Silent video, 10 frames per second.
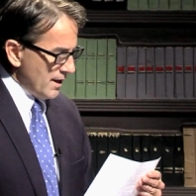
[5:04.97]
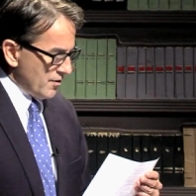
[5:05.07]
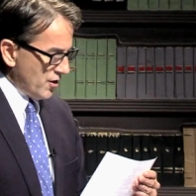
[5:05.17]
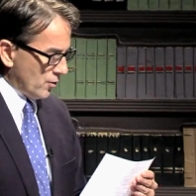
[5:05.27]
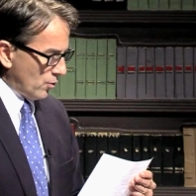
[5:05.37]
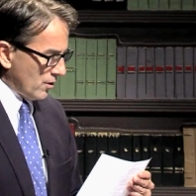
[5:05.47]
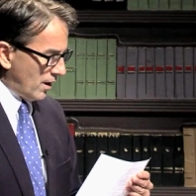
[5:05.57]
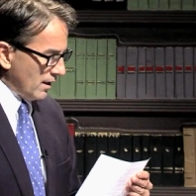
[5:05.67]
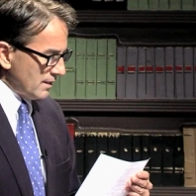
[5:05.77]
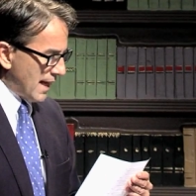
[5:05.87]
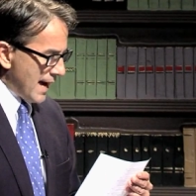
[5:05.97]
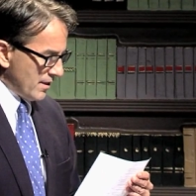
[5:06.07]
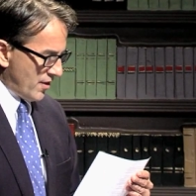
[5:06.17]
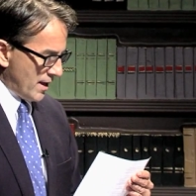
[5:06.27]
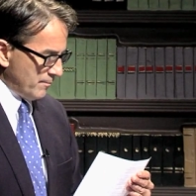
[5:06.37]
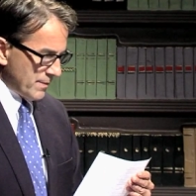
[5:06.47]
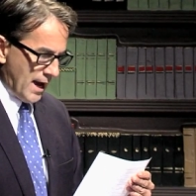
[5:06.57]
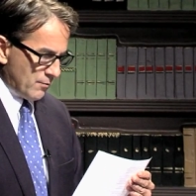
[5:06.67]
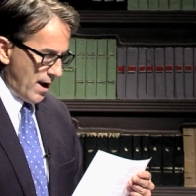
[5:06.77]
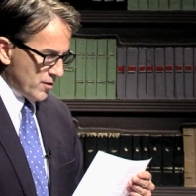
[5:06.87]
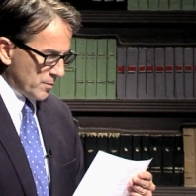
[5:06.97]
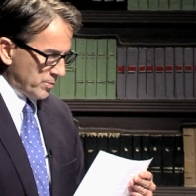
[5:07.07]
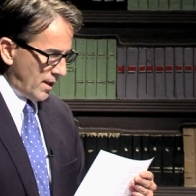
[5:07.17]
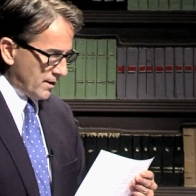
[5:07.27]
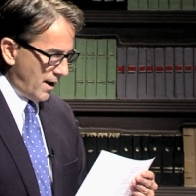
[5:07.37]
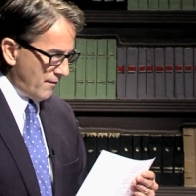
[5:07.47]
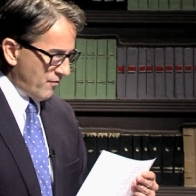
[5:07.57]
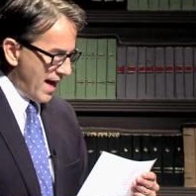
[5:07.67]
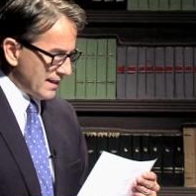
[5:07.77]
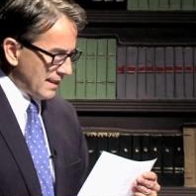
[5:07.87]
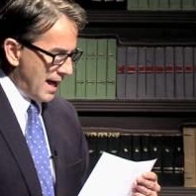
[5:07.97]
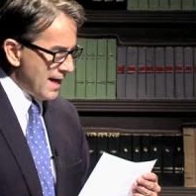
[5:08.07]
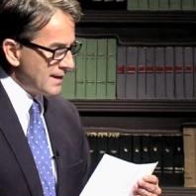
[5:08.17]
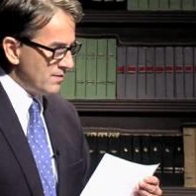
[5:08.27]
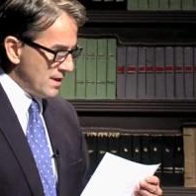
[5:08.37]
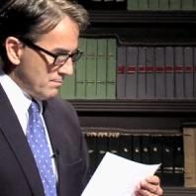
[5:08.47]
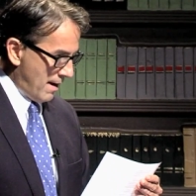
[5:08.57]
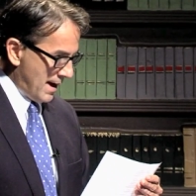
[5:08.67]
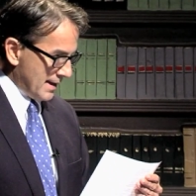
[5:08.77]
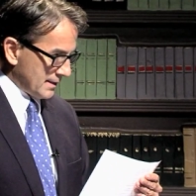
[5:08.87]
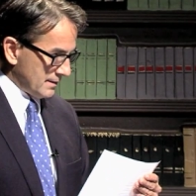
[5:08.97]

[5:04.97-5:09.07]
there were a lot of them. I'd rather pluck off that line than mine.